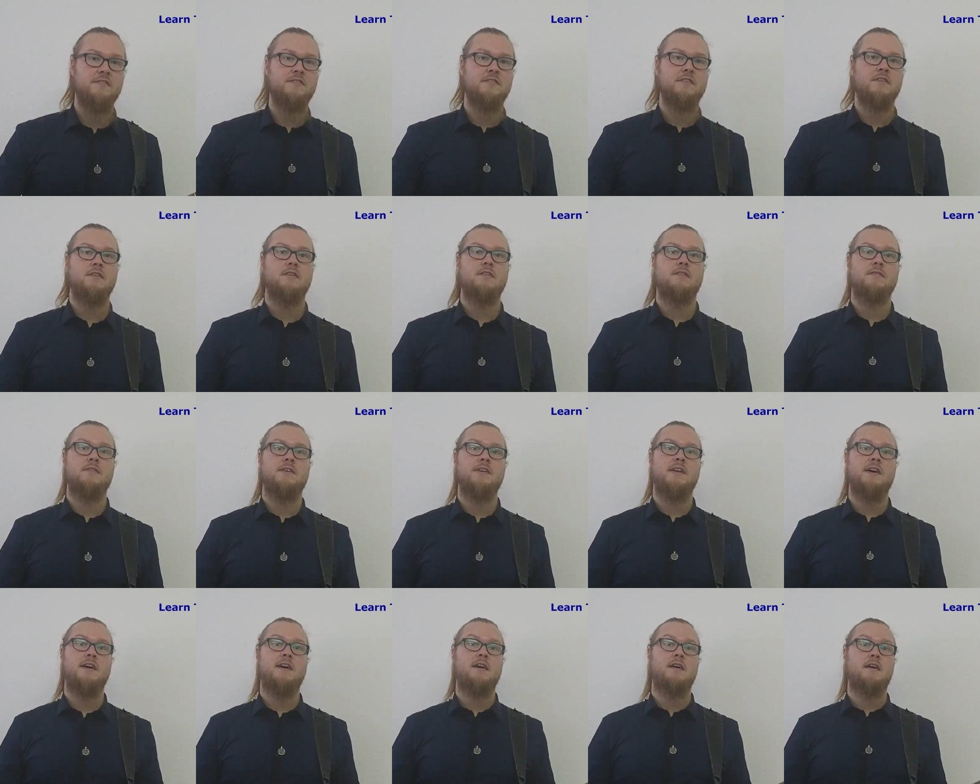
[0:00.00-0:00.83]

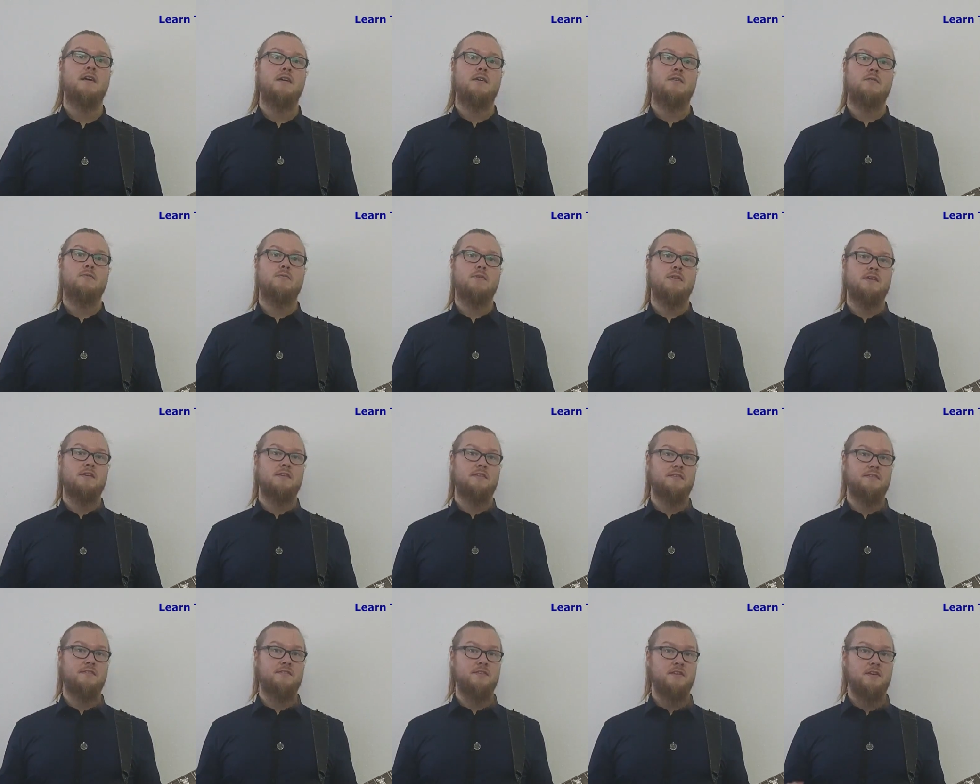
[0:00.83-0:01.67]
So now
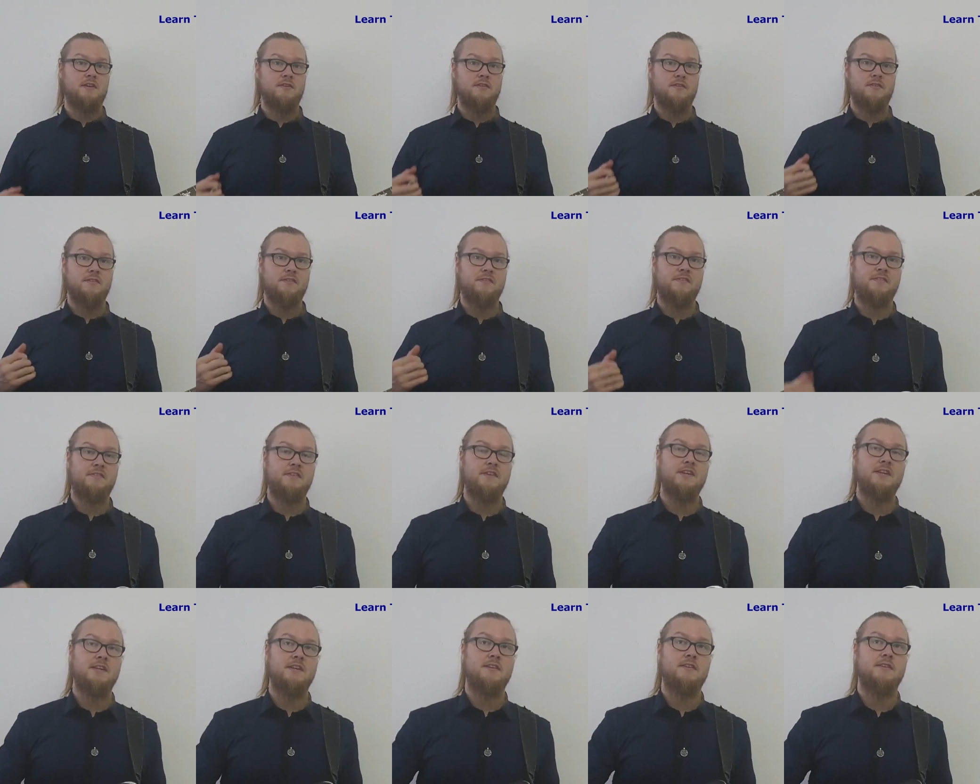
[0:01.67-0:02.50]
we start on a
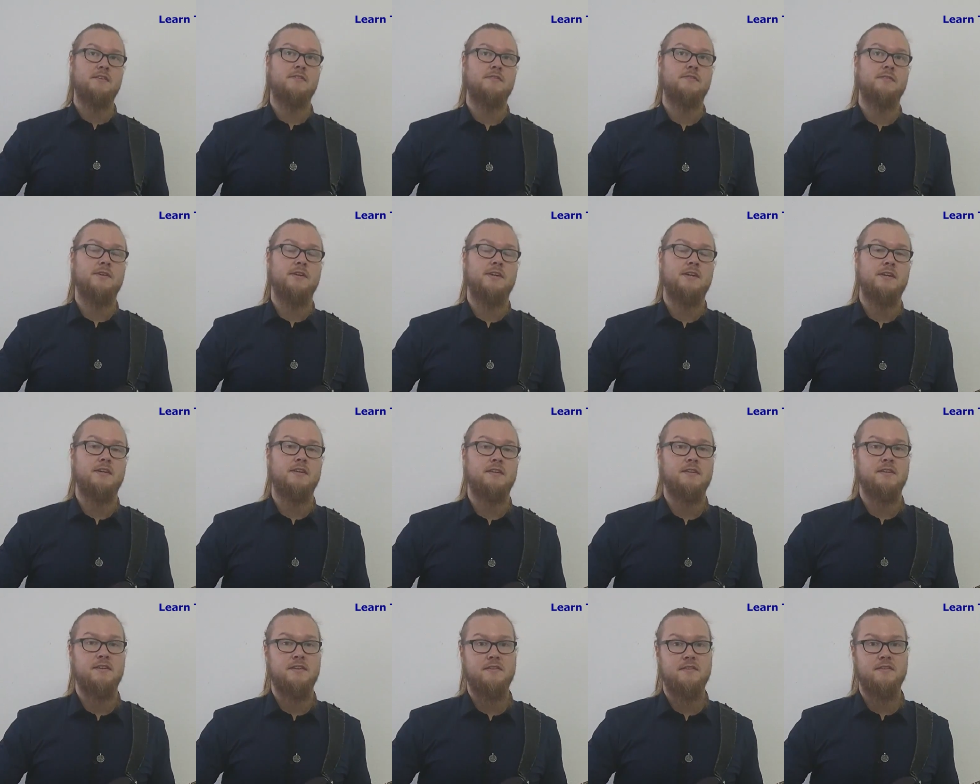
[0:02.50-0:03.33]
C note
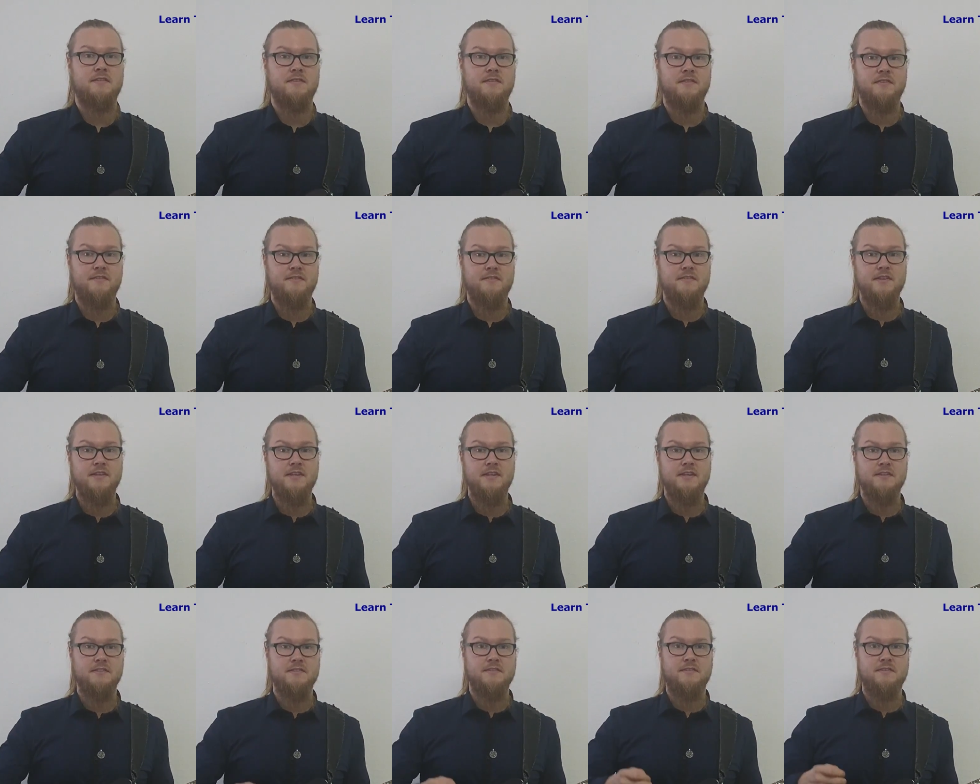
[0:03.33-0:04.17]
and the
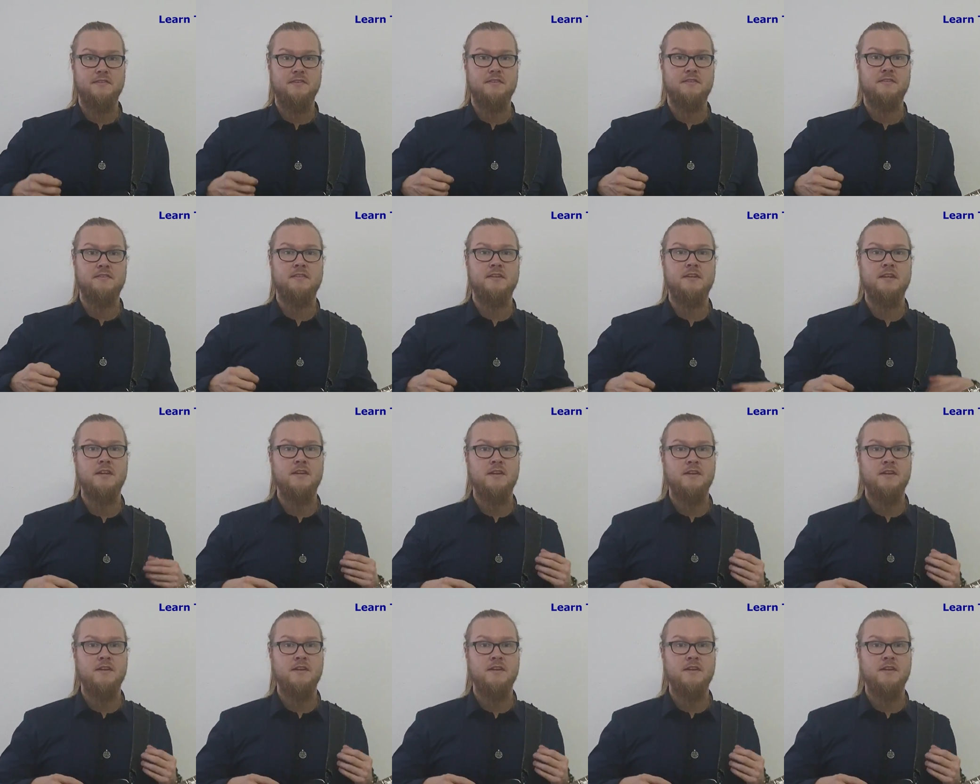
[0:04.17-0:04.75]
C is the